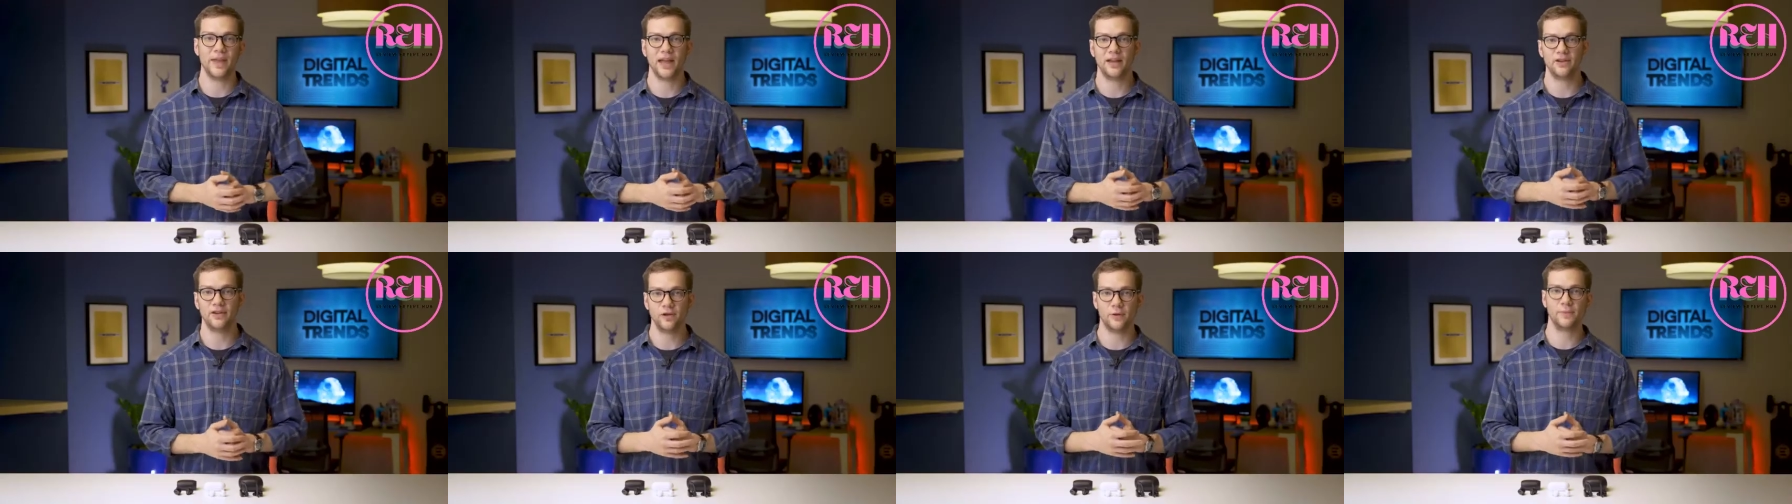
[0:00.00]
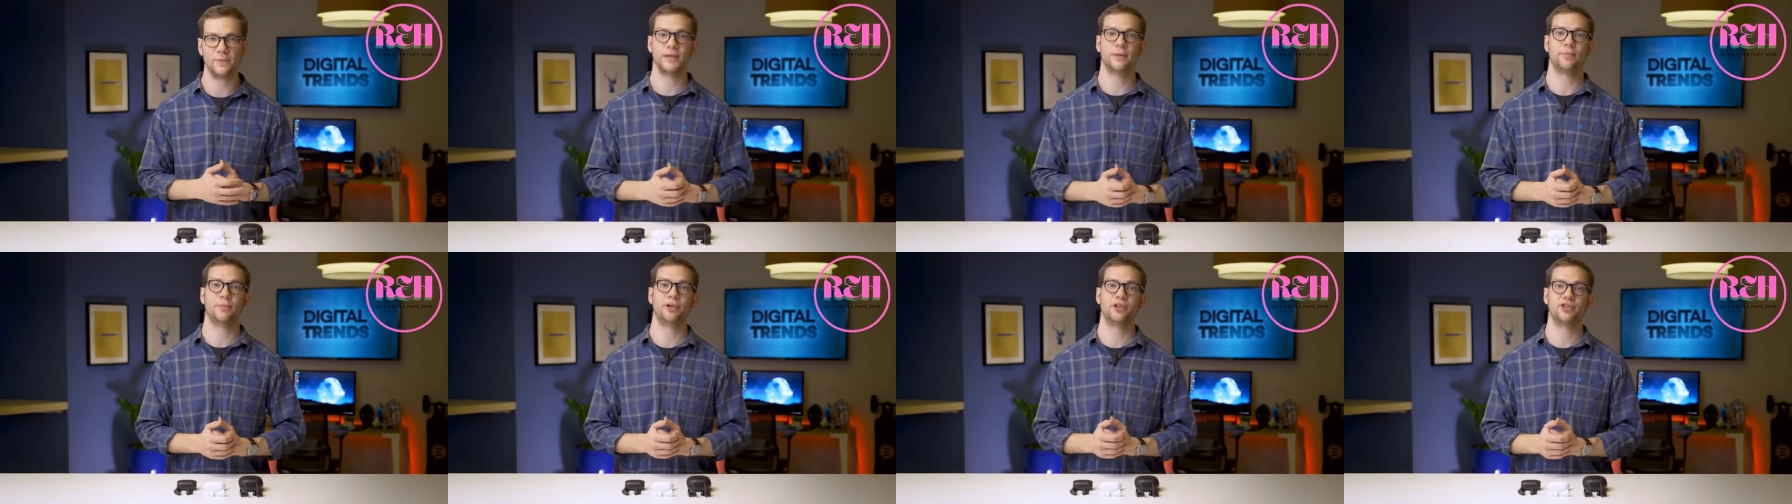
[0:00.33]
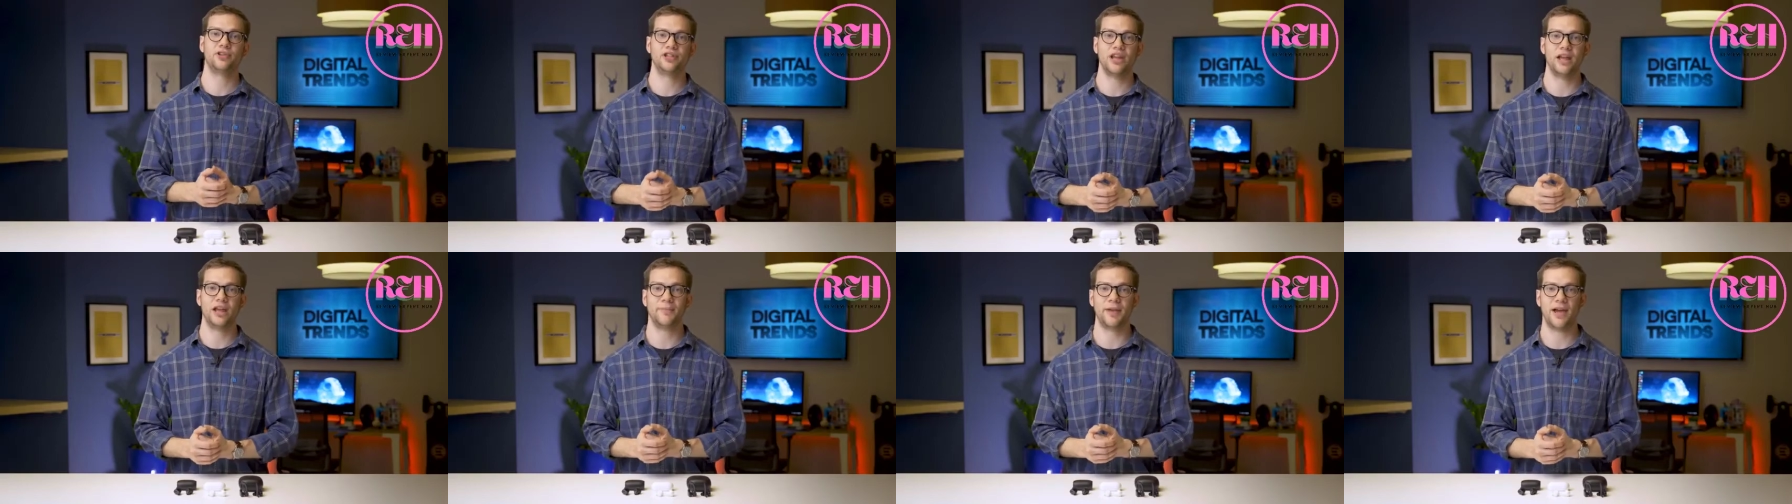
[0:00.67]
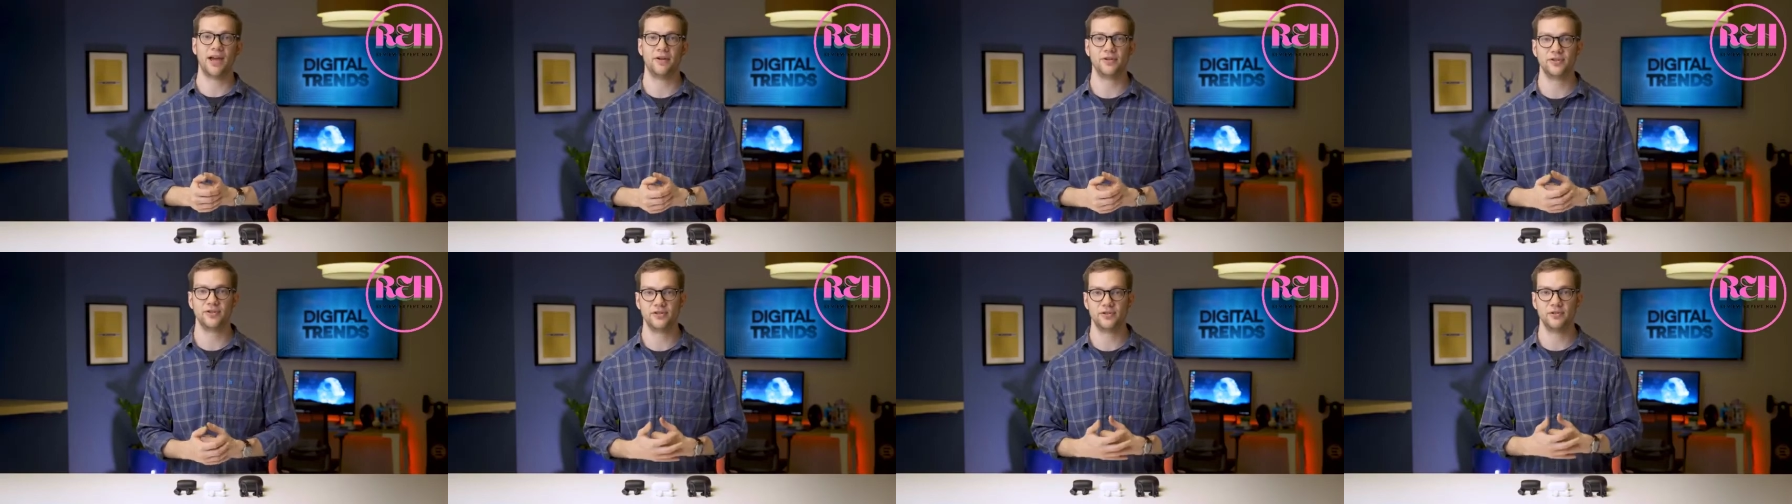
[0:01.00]
and you'll be able to jam
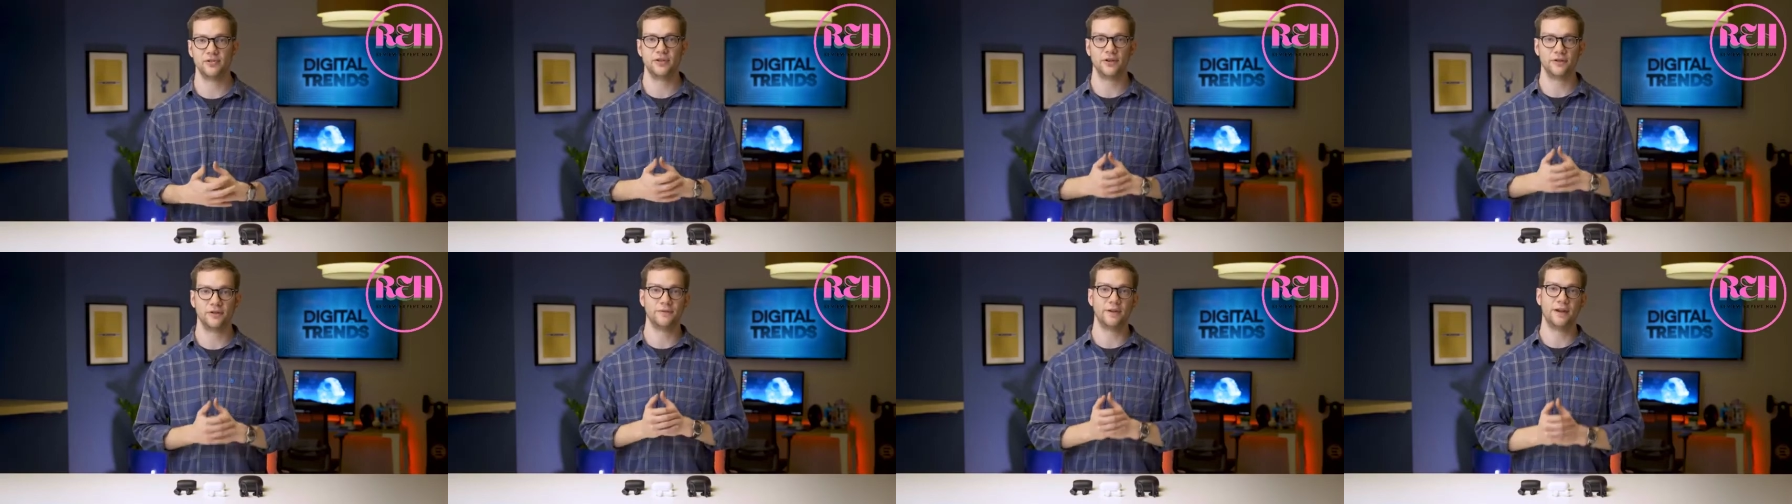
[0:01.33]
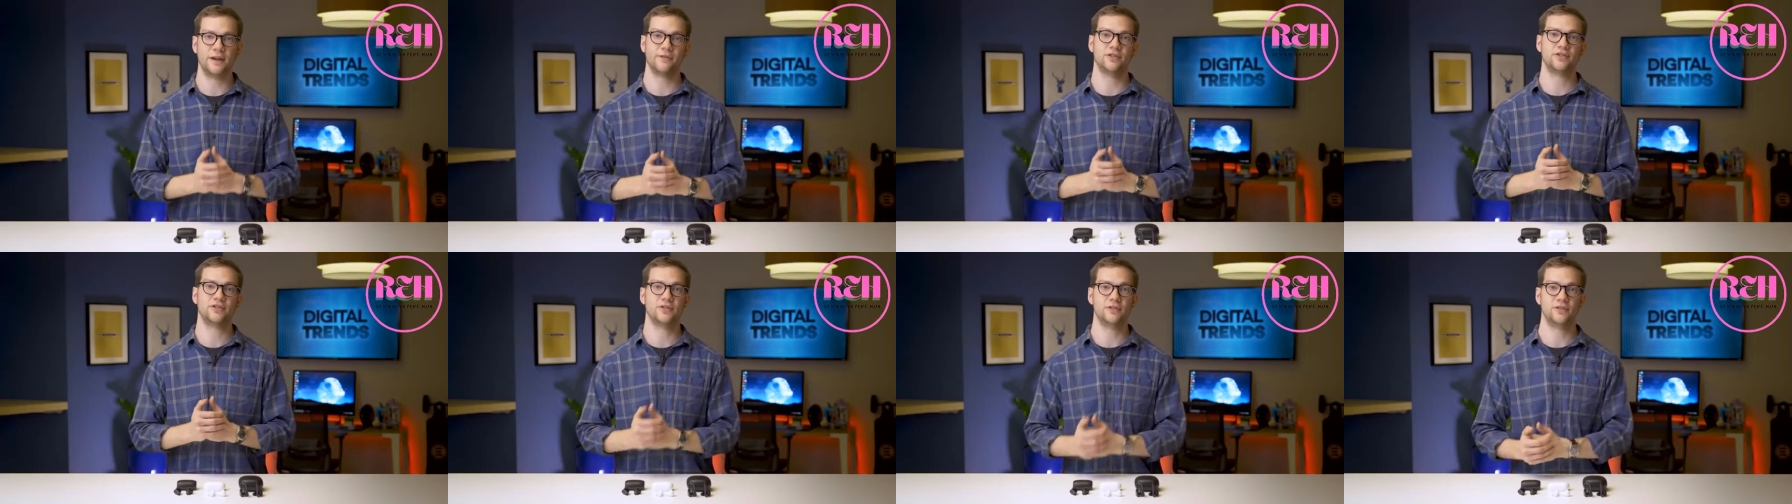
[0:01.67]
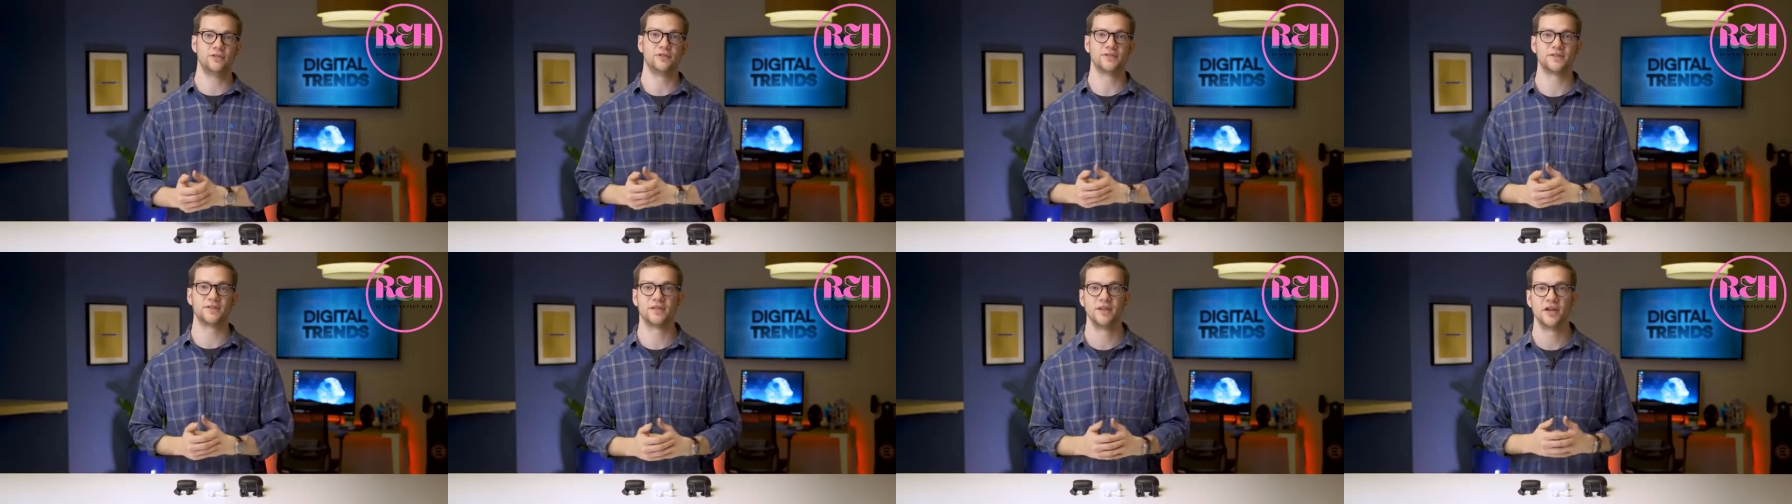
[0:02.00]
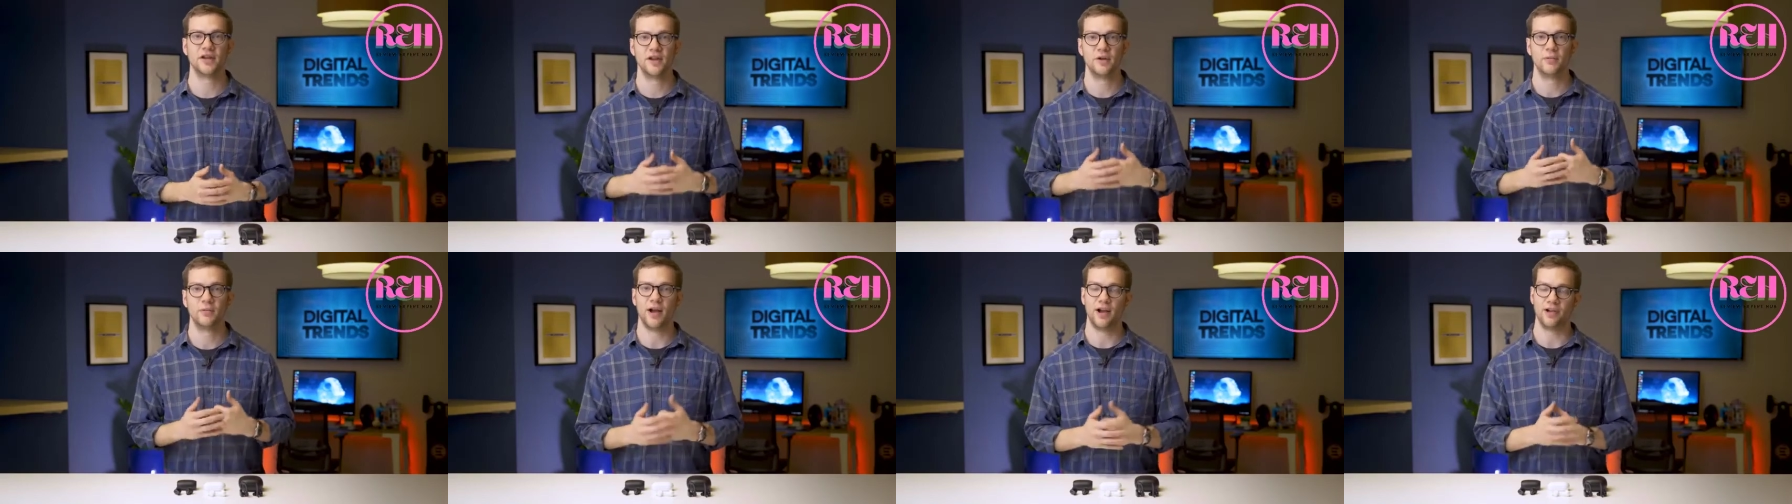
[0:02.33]
out to your favorite tunes
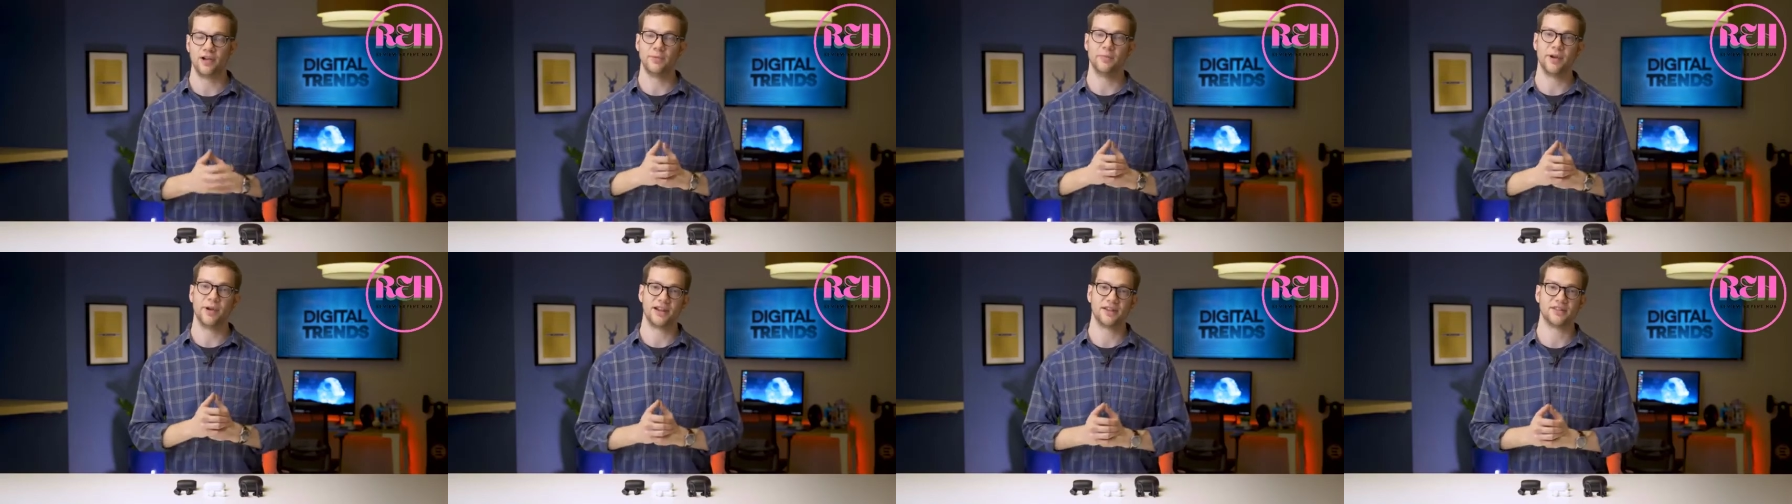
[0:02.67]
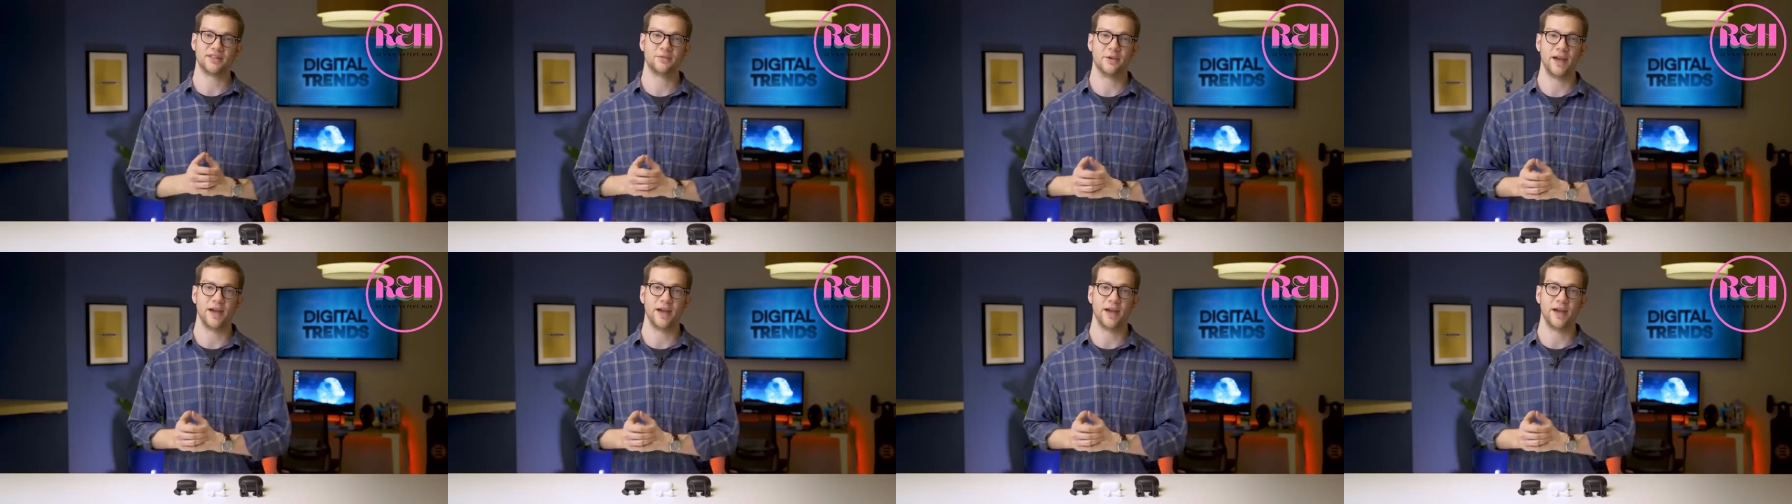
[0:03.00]
while you break a